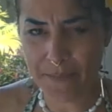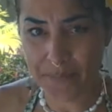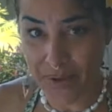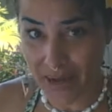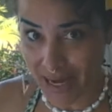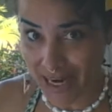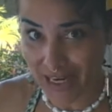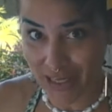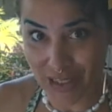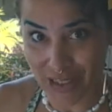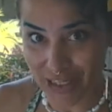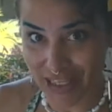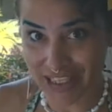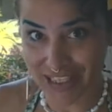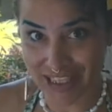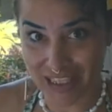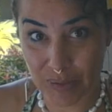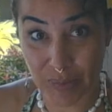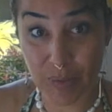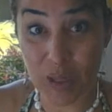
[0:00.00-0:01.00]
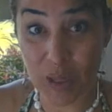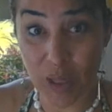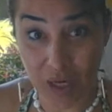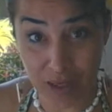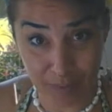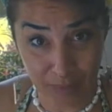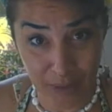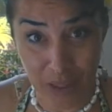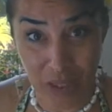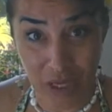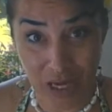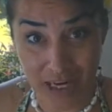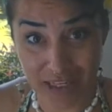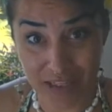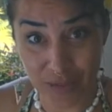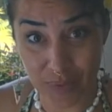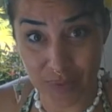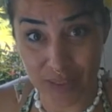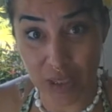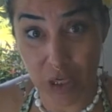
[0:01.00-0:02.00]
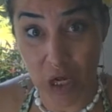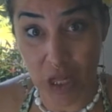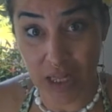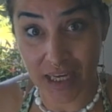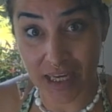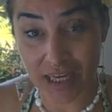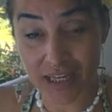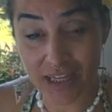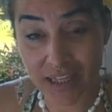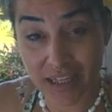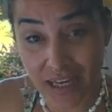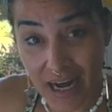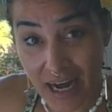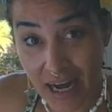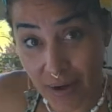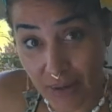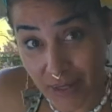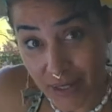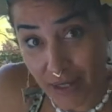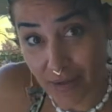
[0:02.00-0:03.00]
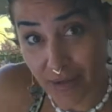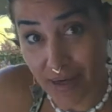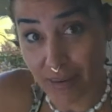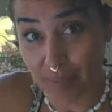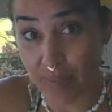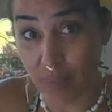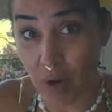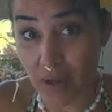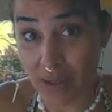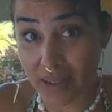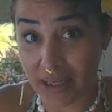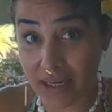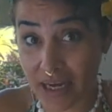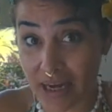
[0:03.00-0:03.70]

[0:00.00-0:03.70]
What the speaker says: Patience, pulan pulan, as we call it out here in Bali.